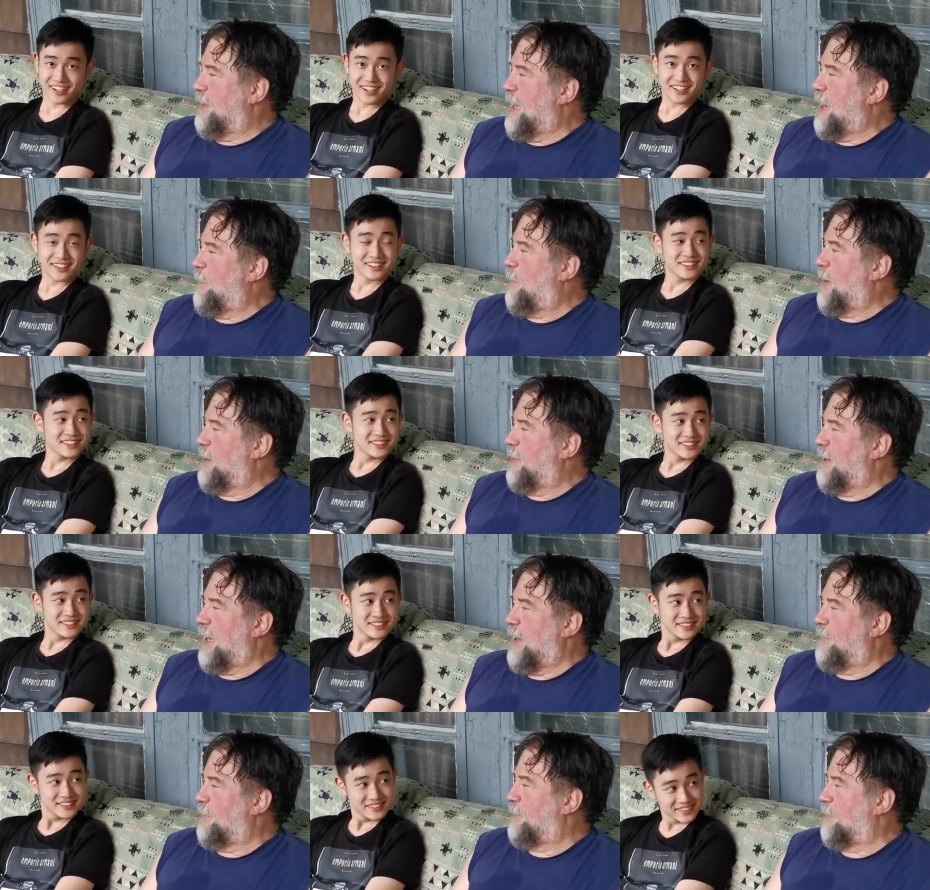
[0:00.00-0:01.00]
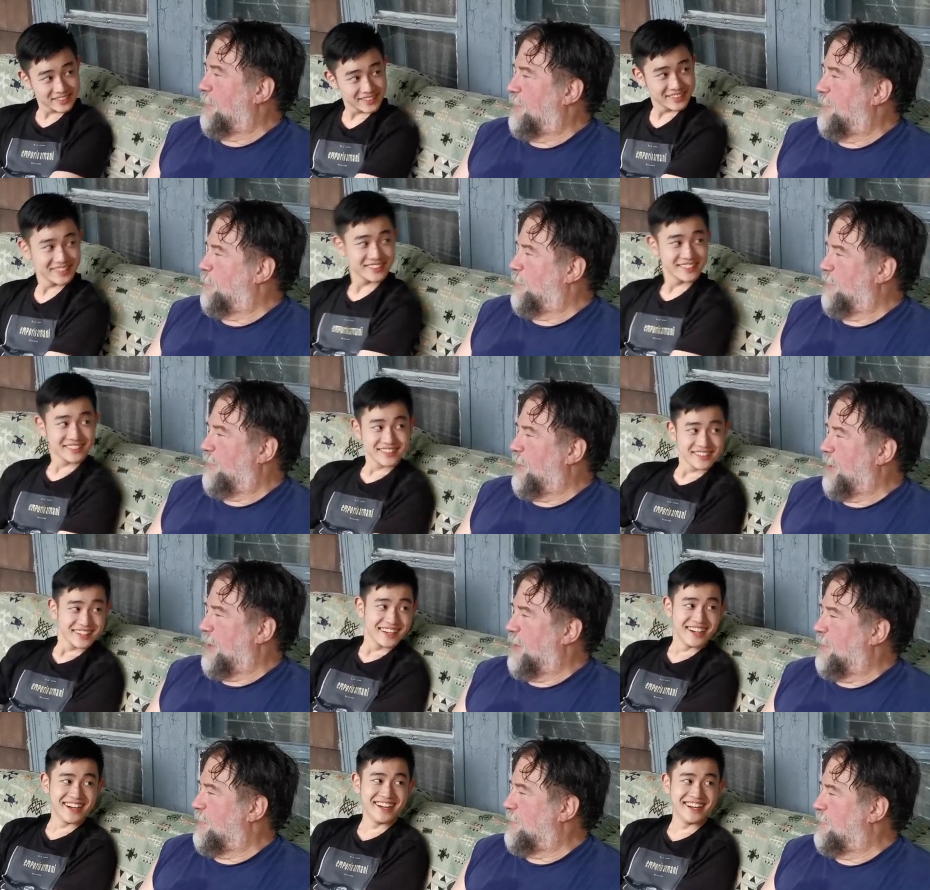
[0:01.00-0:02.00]
Speaker 1: Okay. I want you to have a short,
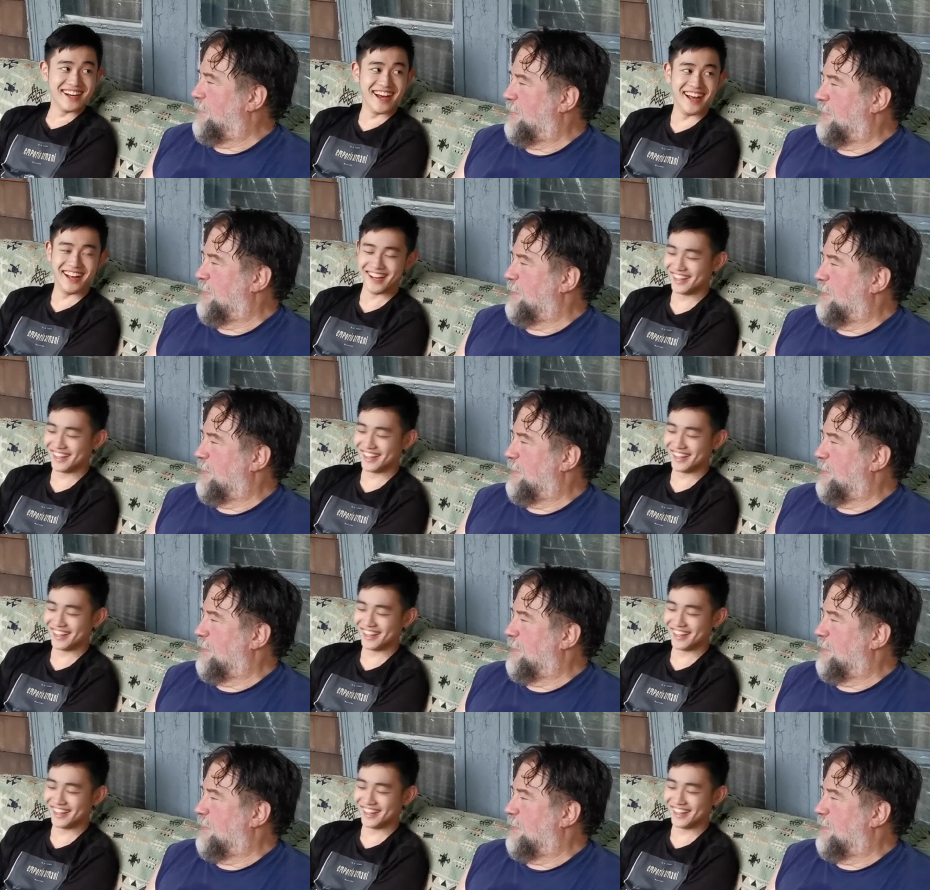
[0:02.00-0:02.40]
stupid video.